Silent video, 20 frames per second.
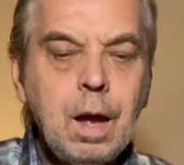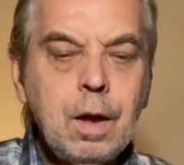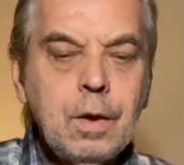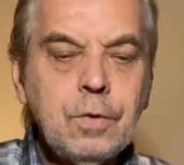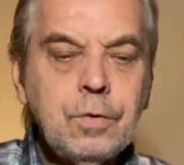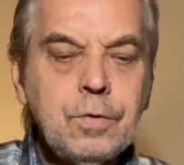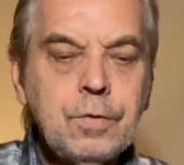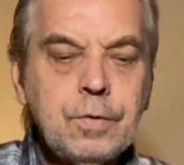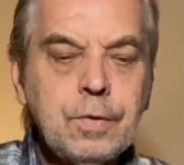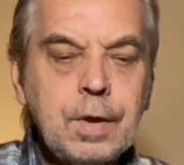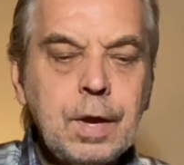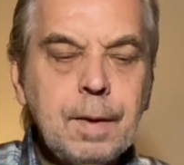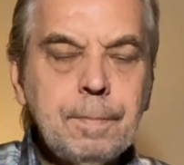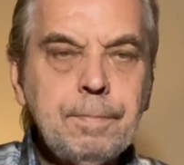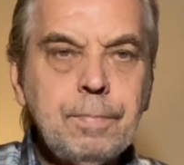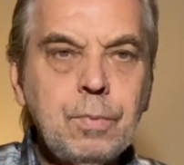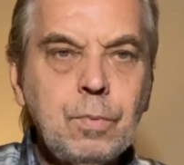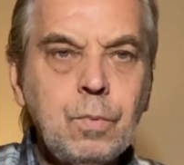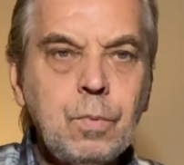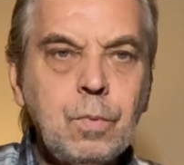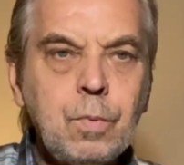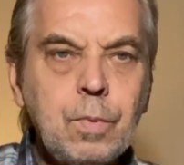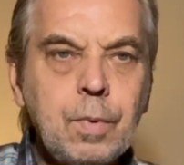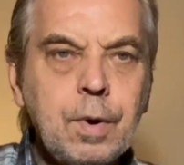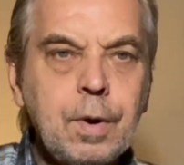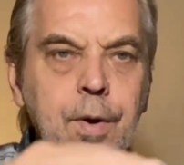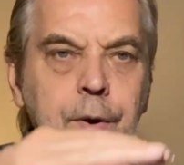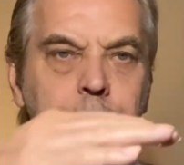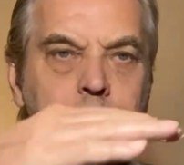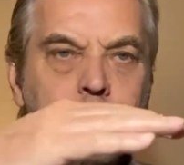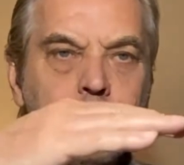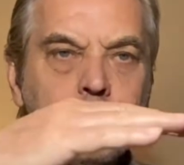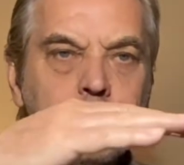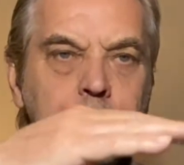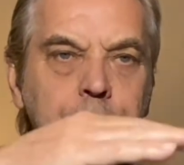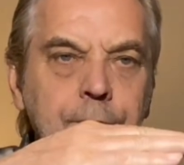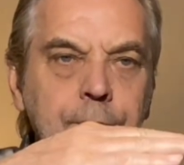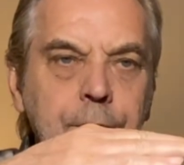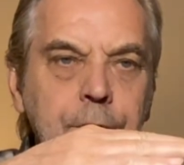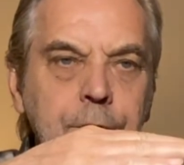skip where it
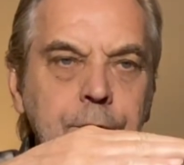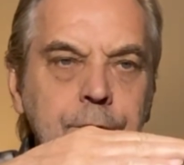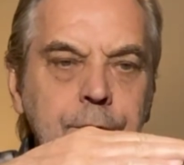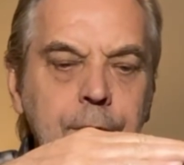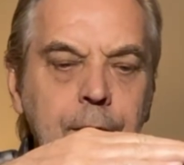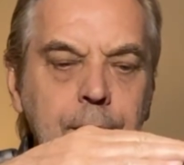goes 1st